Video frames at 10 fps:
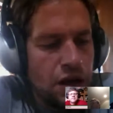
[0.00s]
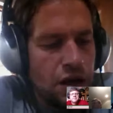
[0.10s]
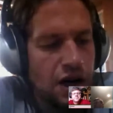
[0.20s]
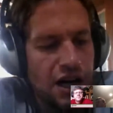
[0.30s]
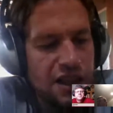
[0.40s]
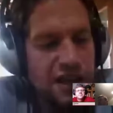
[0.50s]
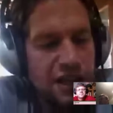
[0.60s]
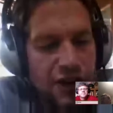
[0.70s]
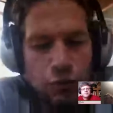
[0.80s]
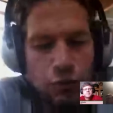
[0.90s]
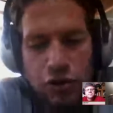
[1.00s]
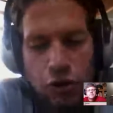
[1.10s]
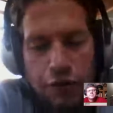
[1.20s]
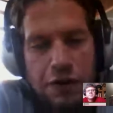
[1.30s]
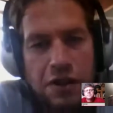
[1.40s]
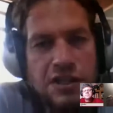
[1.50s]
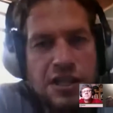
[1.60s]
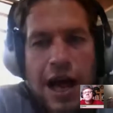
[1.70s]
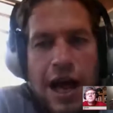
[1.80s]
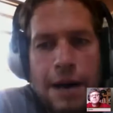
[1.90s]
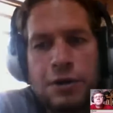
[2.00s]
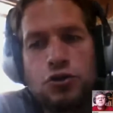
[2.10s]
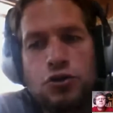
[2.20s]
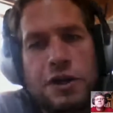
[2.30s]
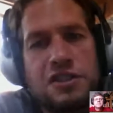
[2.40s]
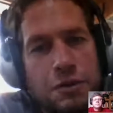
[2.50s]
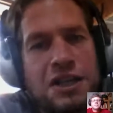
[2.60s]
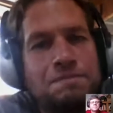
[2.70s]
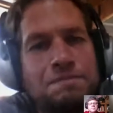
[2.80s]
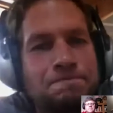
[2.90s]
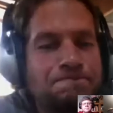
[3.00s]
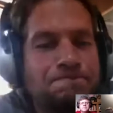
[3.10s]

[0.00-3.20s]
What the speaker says: The event was over the top and a huge waste of money.